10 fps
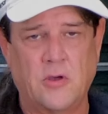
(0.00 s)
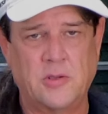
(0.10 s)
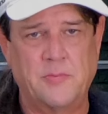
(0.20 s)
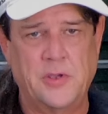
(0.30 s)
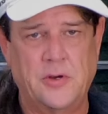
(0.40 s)

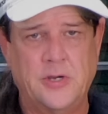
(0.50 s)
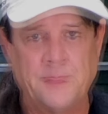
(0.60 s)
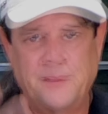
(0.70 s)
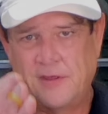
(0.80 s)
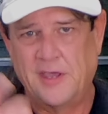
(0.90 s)
community.
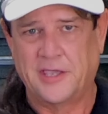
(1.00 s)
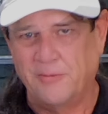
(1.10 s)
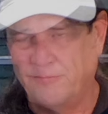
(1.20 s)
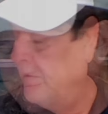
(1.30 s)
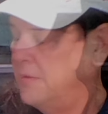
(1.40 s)
Thank
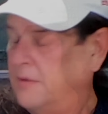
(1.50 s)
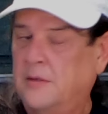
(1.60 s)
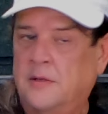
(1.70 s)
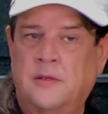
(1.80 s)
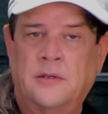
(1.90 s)
you.
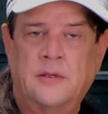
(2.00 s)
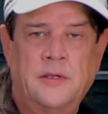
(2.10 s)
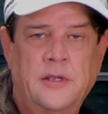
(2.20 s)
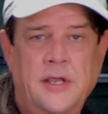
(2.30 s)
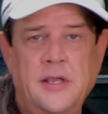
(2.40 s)

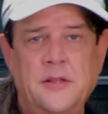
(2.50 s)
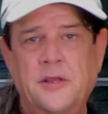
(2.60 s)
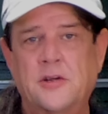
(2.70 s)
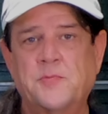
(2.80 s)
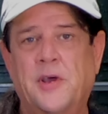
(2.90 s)
And
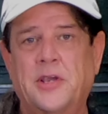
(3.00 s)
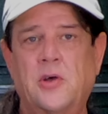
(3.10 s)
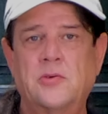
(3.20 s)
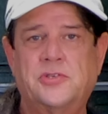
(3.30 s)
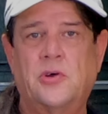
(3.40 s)
there's my
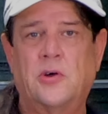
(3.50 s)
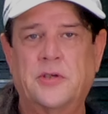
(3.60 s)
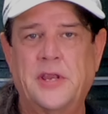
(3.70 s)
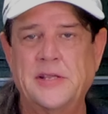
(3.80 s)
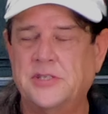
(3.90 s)
ghost
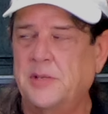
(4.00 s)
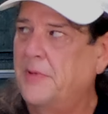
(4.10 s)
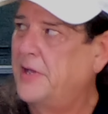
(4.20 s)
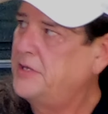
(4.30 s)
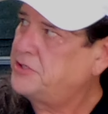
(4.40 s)
dog, Daisy
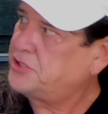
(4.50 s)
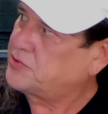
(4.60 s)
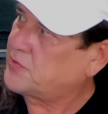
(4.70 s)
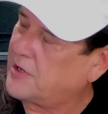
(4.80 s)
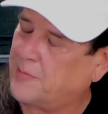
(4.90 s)
May.
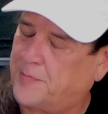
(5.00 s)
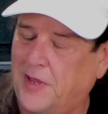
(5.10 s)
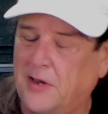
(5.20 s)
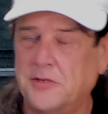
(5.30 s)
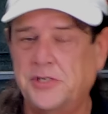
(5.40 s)
She's right up
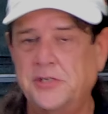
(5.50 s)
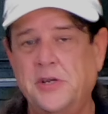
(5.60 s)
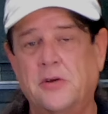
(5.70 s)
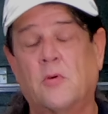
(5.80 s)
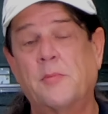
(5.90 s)
there. She's
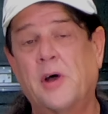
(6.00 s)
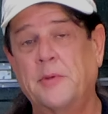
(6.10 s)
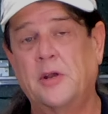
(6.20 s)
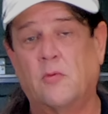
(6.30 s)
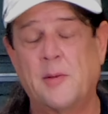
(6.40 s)
here to remind
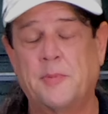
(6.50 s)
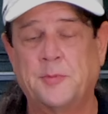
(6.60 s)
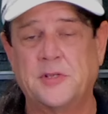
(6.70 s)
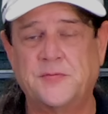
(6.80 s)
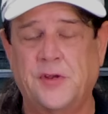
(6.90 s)
me to wrap
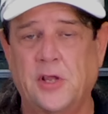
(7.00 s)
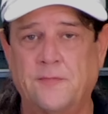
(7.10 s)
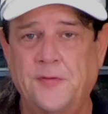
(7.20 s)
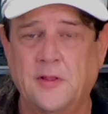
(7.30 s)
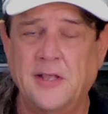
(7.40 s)
up this video.
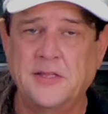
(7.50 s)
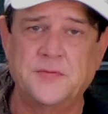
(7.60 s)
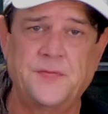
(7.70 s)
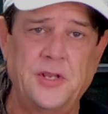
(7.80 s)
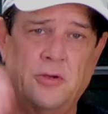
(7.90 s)
If you like
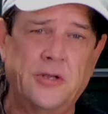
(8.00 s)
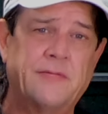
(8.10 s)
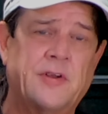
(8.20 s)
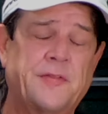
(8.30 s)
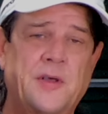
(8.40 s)
this video,
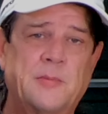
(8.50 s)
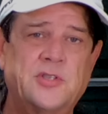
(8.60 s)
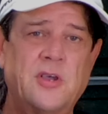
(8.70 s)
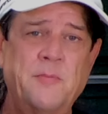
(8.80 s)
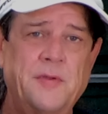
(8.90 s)
give it a
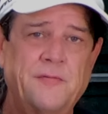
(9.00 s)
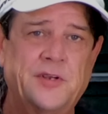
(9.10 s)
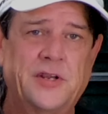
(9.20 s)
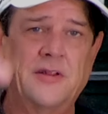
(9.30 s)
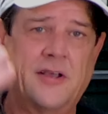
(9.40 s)
thumbs up. If
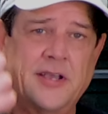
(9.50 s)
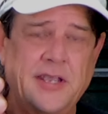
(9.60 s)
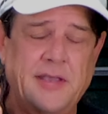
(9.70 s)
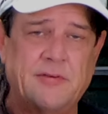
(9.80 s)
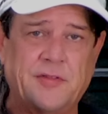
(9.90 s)
you didn't like
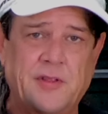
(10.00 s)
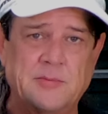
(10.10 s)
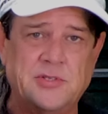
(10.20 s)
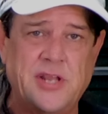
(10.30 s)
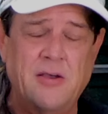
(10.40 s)
it, give it a
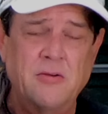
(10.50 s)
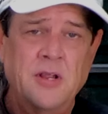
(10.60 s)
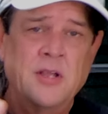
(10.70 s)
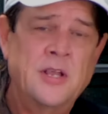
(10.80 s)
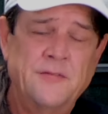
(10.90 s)
thumbs down.
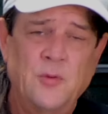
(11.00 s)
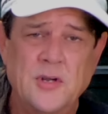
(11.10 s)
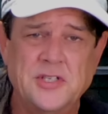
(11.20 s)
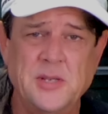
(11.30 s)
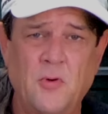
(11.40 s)
If you
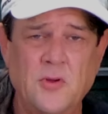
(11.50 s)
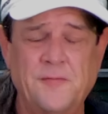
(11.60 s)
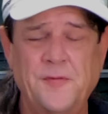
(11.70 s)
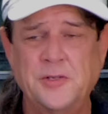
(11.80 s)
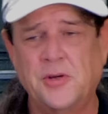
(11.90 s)
want to see more in
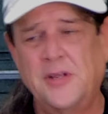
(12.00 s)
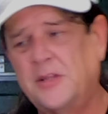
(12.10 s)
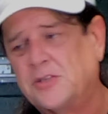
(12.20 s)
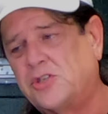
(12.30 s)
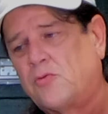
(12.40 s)
the future, hit
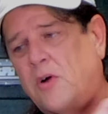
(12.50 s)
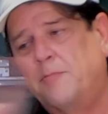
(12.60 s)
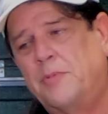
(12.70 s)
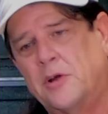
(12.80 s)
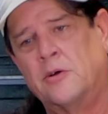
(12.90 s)
the
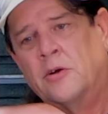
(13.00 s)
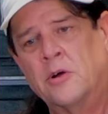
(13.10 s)
subscribe button